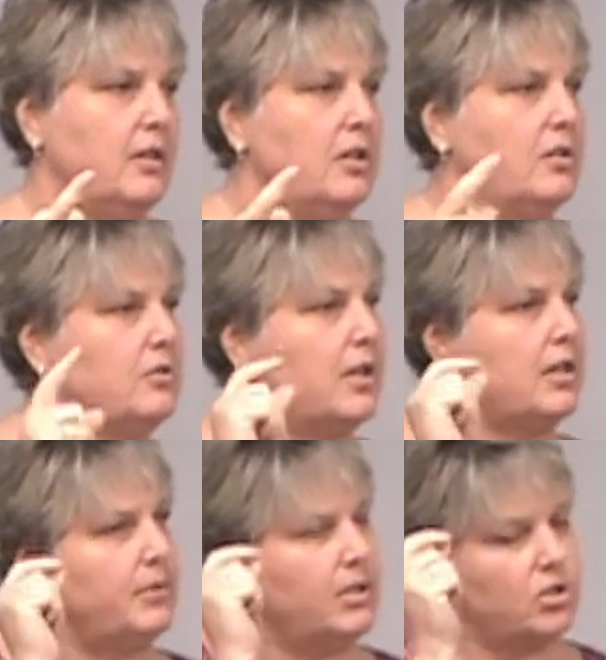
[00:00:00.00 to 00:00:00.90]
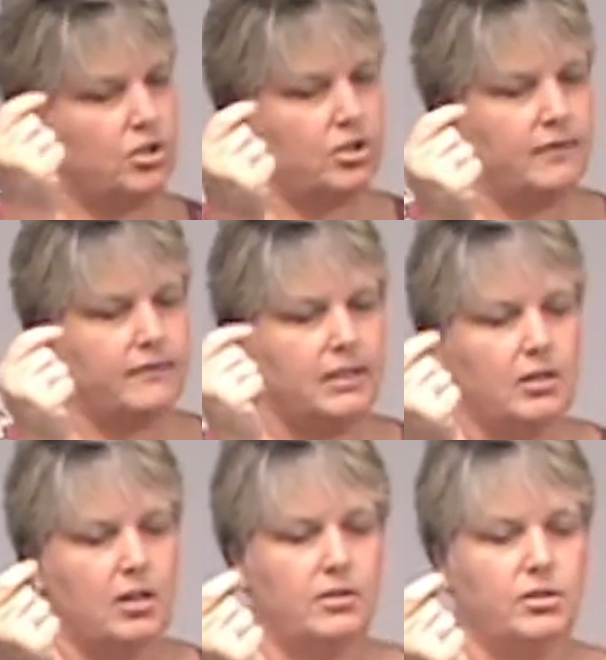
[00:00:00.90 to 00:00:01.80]
There's got to be a shift
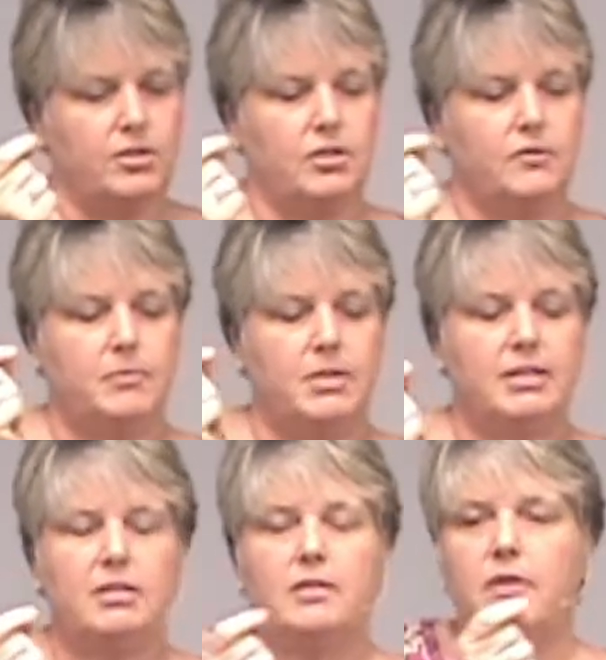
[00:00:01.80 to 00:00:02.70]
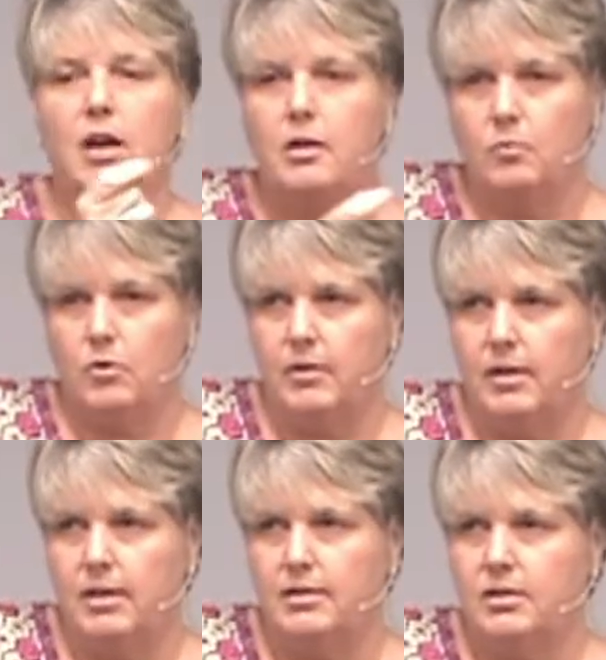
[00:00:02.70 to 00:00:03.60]
in consciousness from the sense of
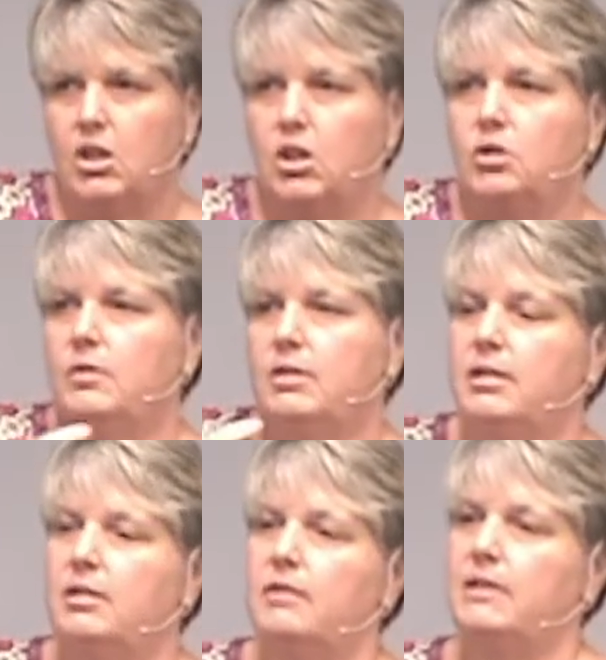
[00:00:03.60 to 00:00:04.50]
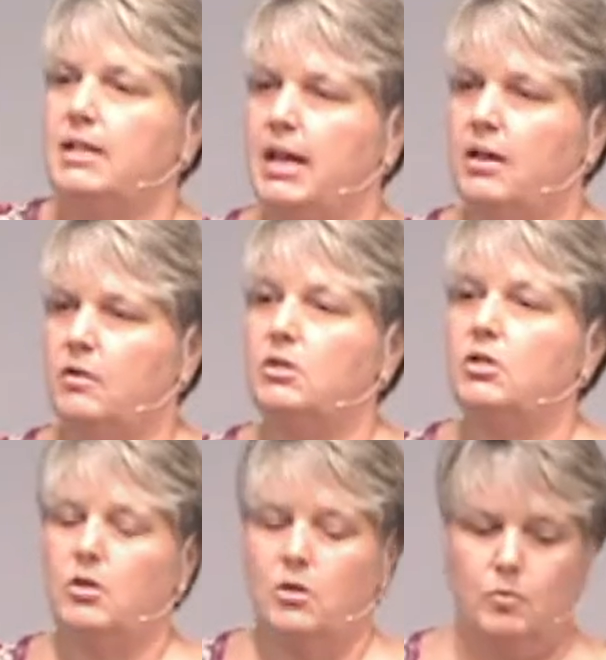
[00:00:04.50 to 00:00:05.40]
unworthiness to a sense of inherent
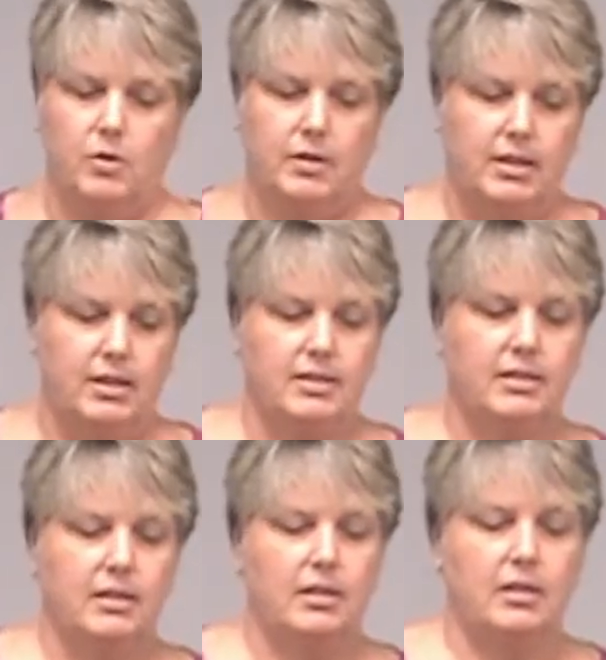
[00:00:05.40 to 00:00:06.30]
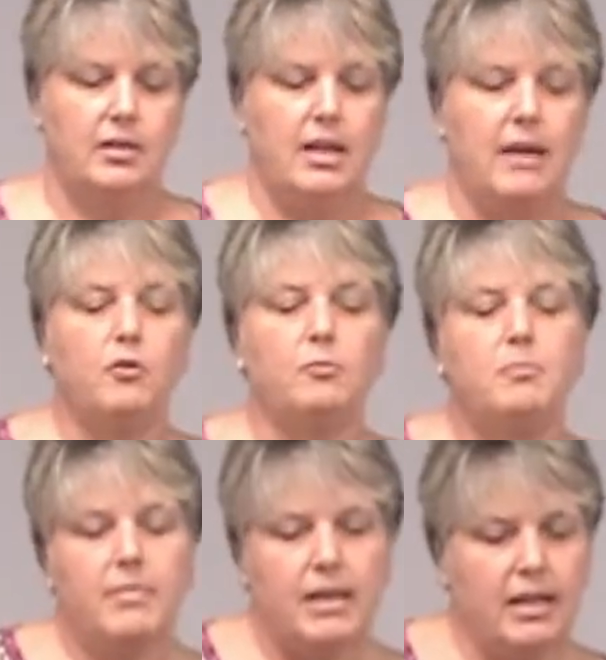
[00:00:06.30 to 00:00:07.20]
worthiness. And for
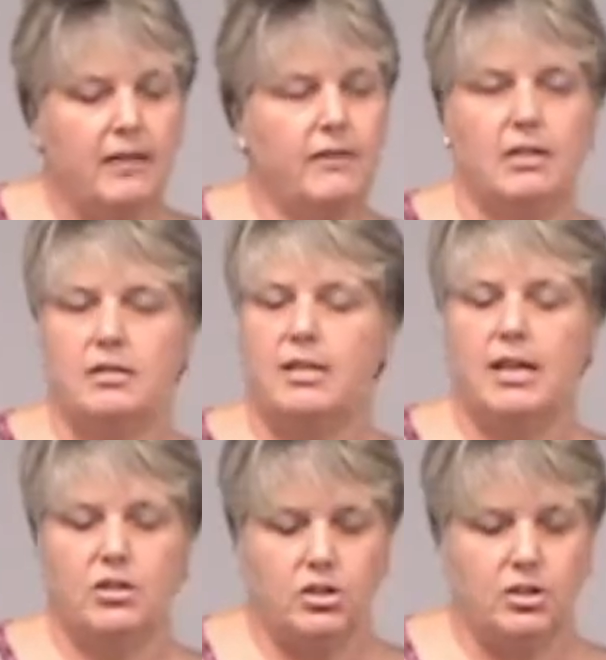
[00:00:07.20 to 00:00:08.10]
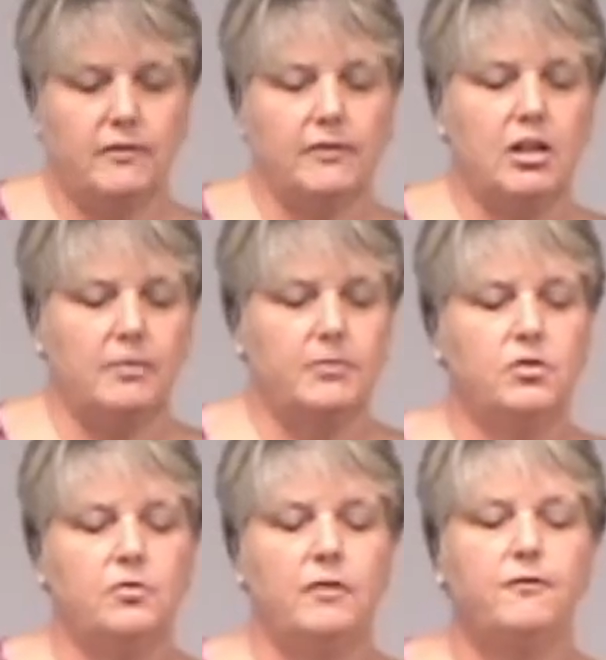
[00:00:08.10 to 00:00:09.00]
many of us, that shift comes
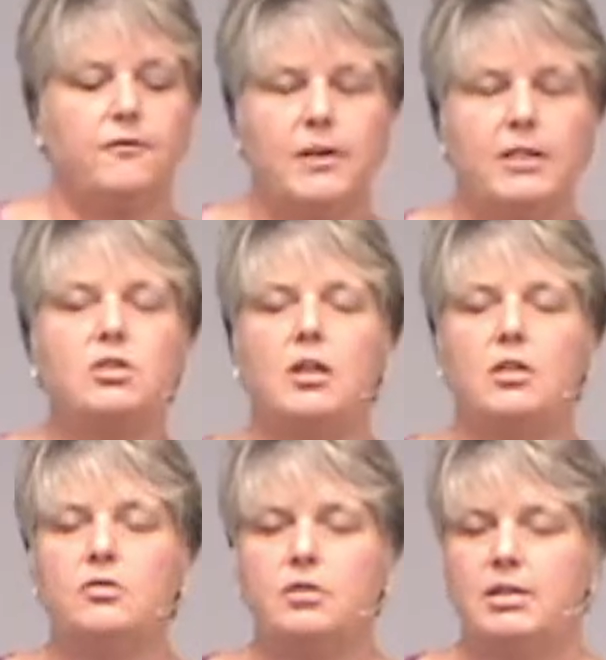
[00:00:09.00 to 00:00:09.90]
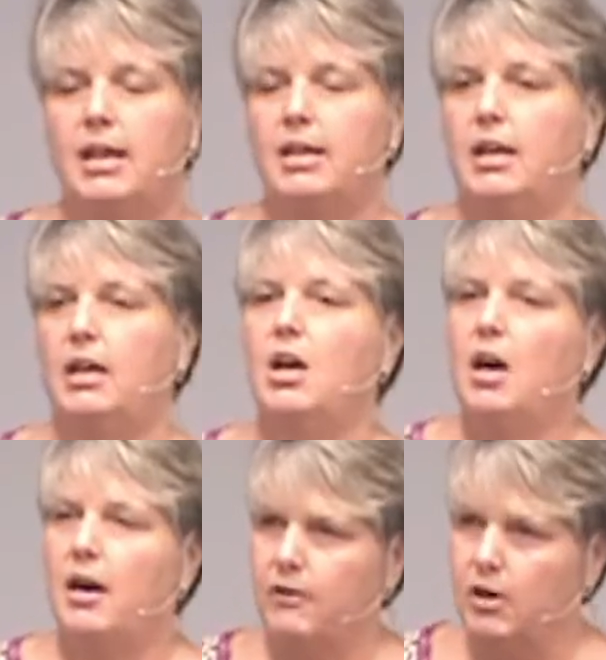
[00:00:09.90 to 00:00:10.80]
through a fresh understanding
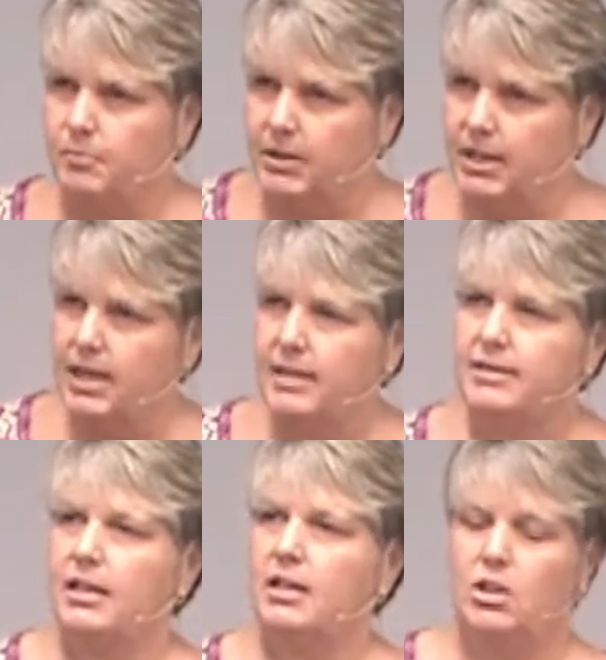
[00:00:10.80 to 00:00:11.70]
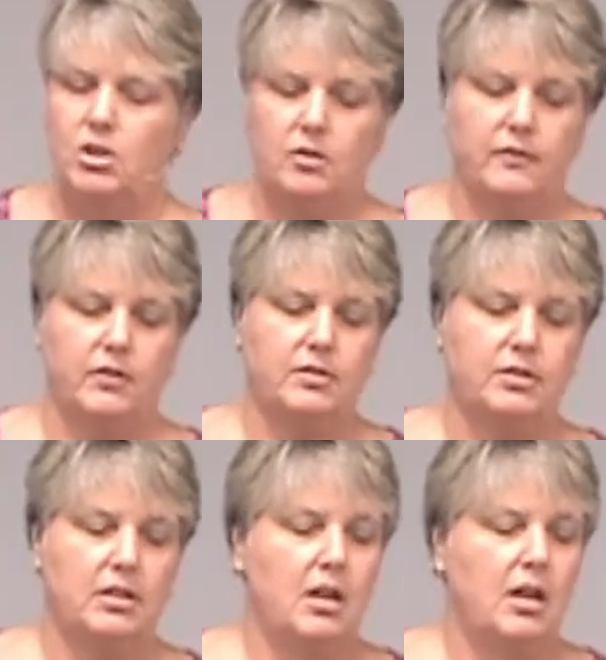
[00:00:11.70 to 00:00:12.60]
of our place in the
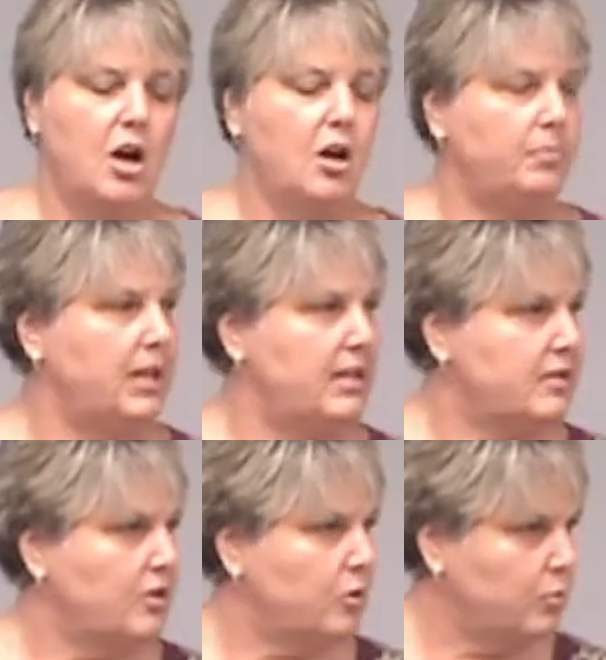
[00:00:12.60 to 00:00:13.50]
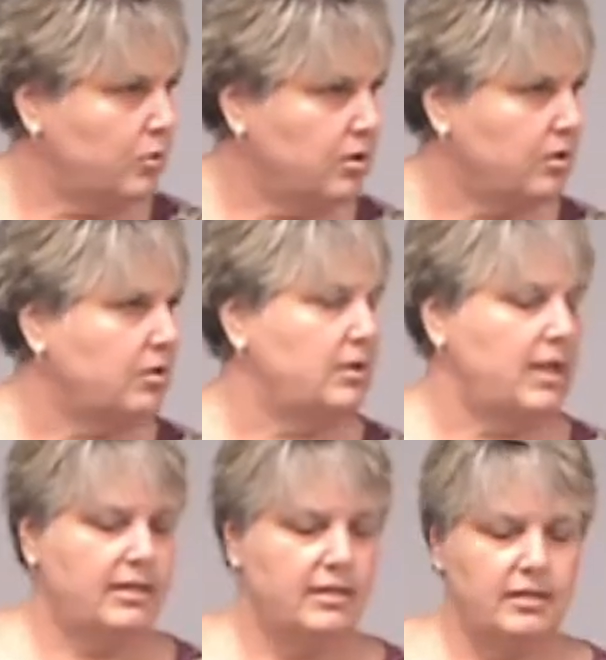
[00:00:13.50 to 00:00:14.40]
universe, our place in the world
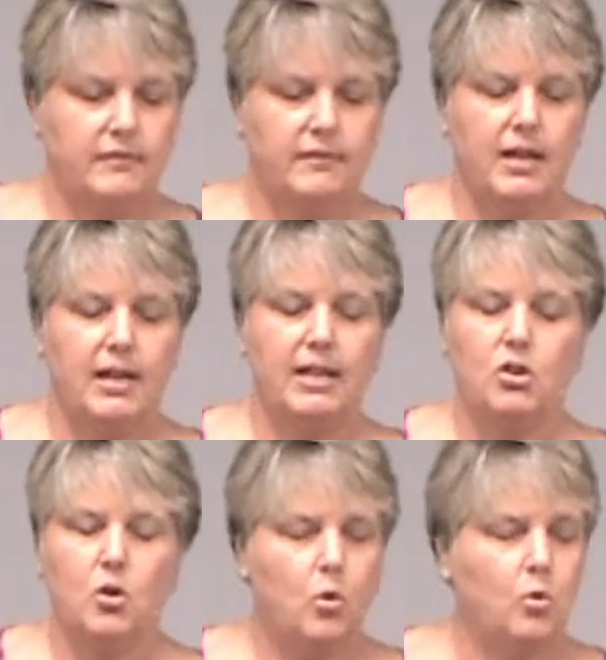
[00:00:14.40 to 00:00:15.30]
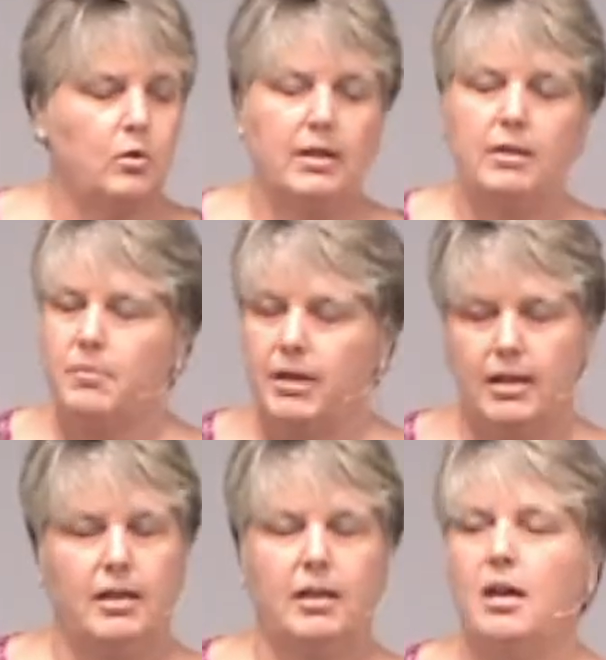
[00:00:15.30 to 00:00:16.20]
as a divine, holy
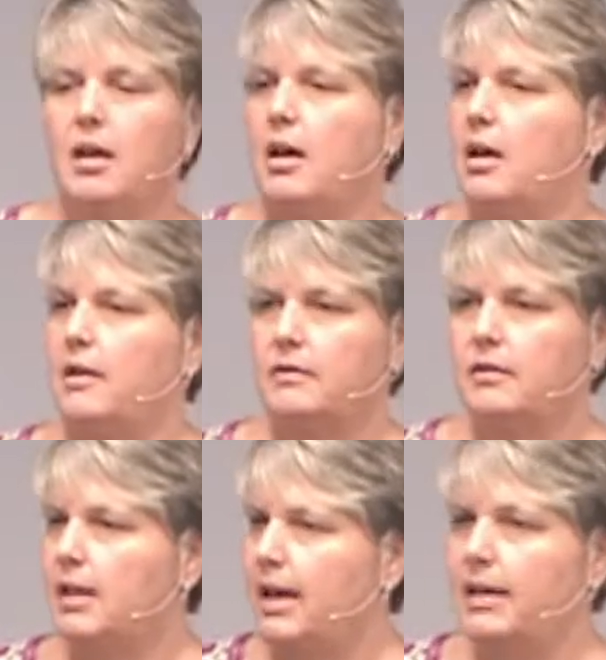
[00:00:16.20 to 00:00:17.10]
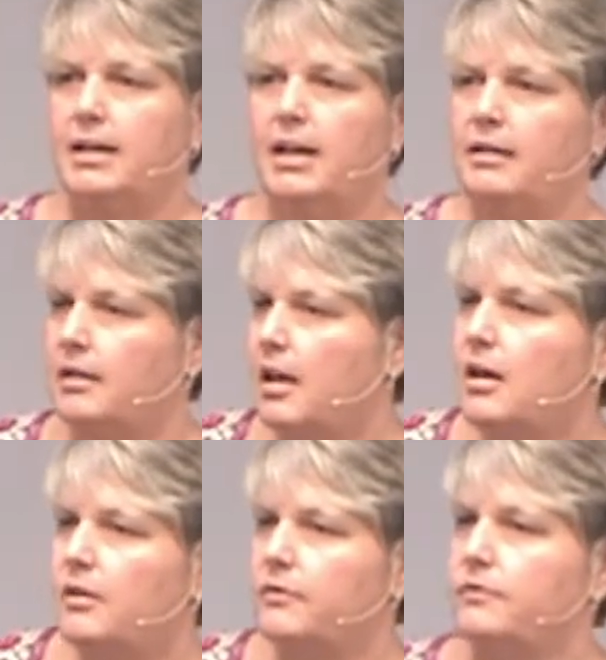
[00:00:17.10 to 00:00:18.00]
being of light and love.